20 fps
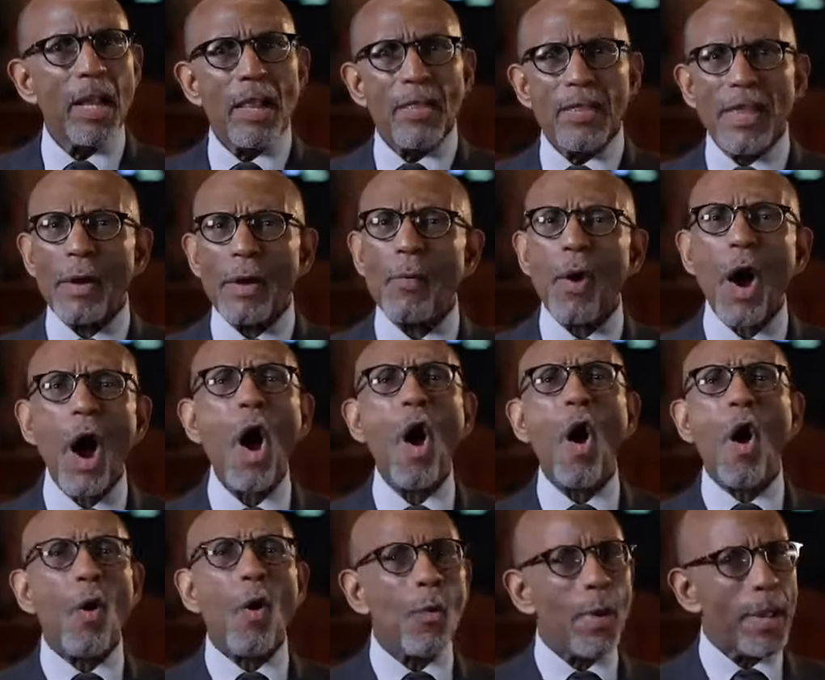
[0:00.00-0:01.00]
They were
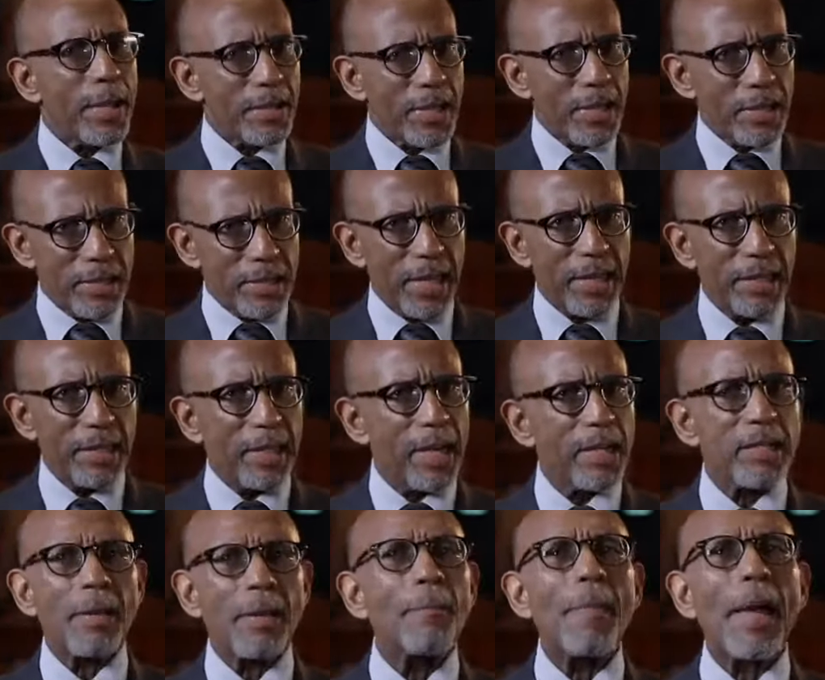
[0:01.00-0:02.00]
always intended
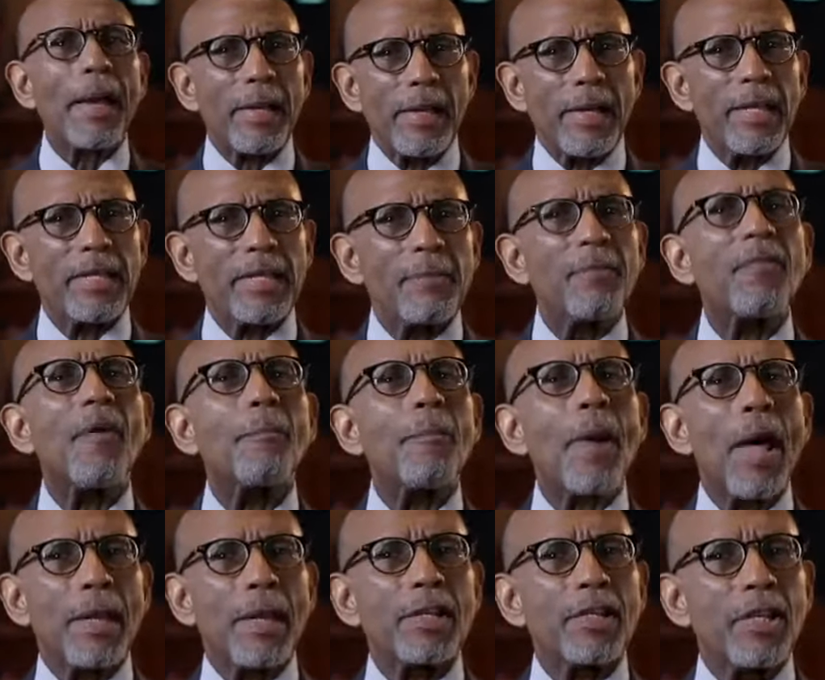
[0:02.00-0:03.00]
as a mechanism for
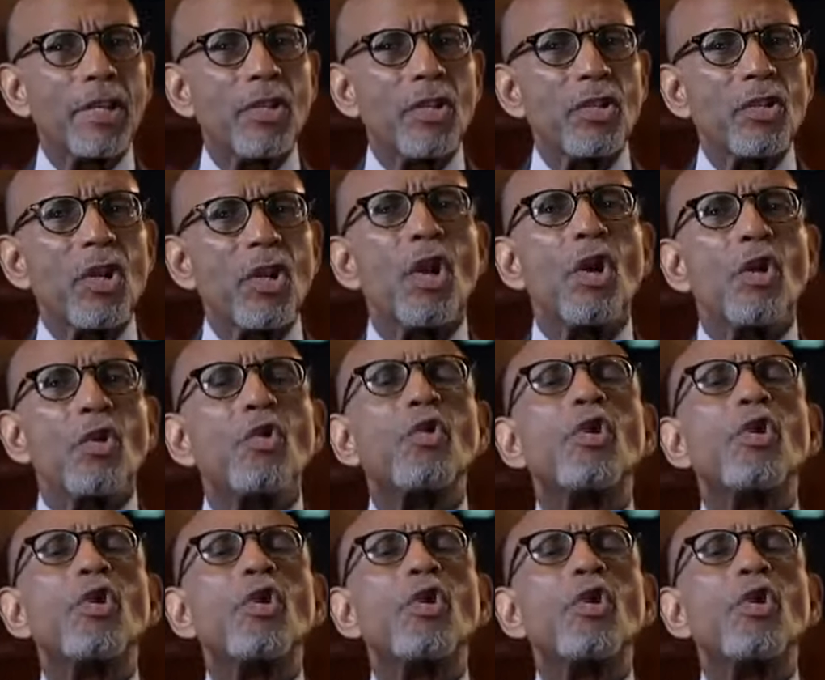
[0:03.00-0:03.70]
politicians to